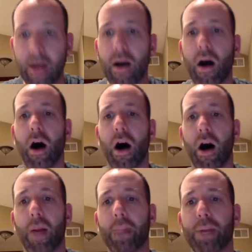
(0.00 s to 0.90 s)

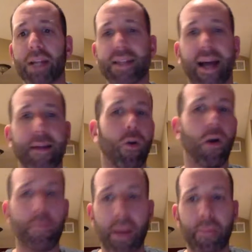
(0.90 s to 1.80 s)
But it's either
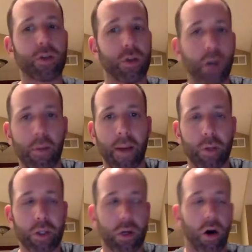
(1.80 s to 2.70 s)
all members or no
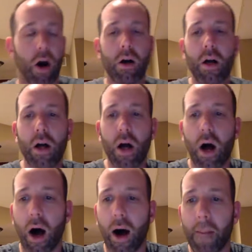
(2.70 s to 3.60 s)
members at all.
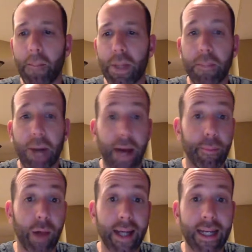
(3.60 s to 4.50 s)
But the bottom
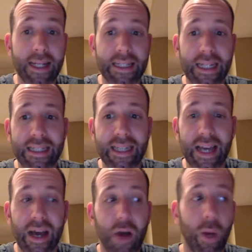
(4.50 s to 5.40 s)
line is
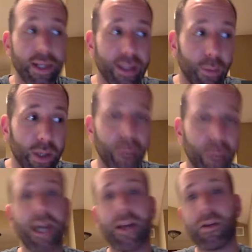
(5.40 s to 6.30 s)
when someone comes
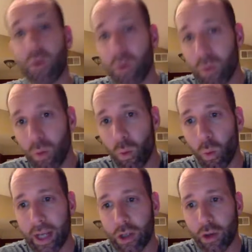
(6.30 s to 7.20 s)
in, we
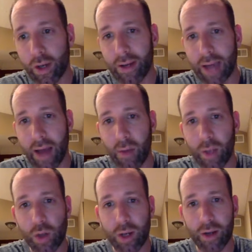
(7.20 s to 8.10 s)
trigger
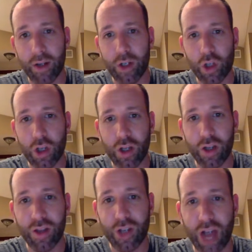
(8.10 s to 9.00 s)

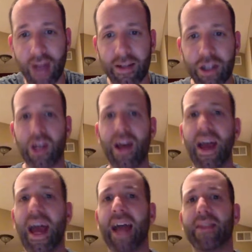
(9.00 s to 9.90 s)
the challenge,
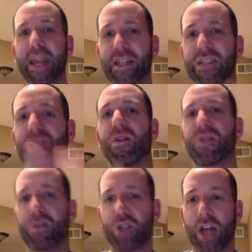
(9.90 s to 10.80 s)
and they start
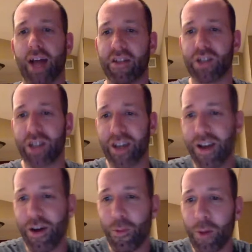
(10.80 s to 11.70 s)
their challenge.
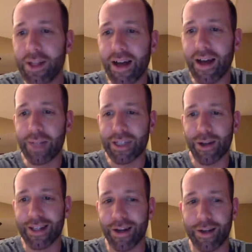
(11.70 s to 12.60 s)
What's up, Mr.
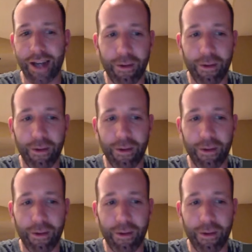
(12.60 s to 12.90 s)
Antonio?